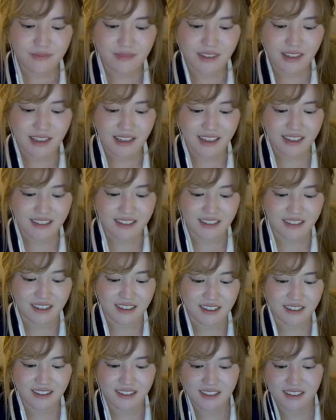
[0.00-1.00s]
And
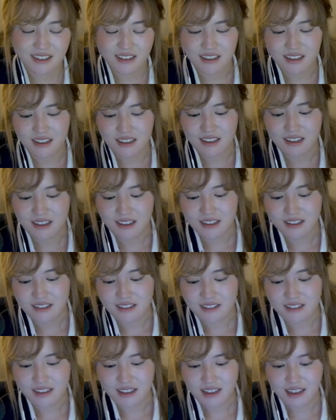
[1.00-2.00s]
uh
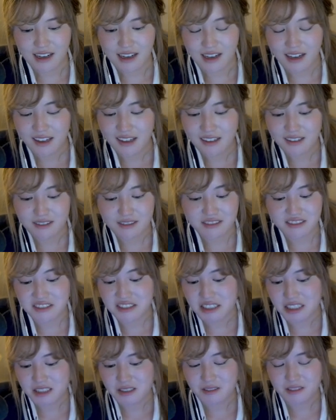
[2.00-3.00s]
I
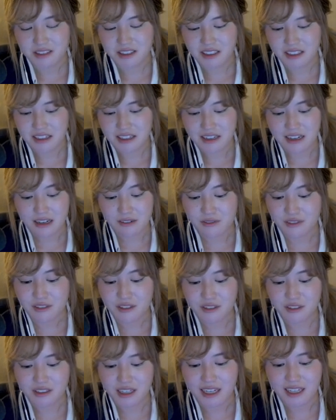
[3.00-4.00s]
genuinely
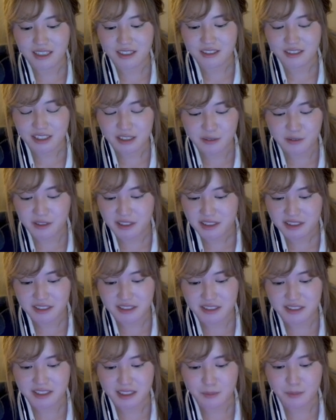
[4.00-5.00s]
never I genuinely just
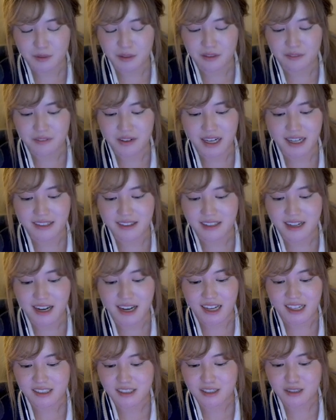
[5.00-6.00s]
accepted the fact that
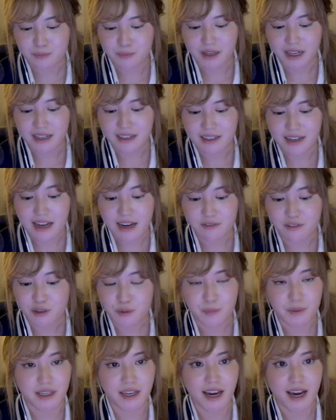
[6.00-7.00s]
I just might never
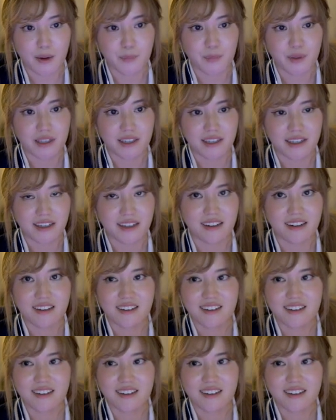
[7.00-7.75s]
be happy again.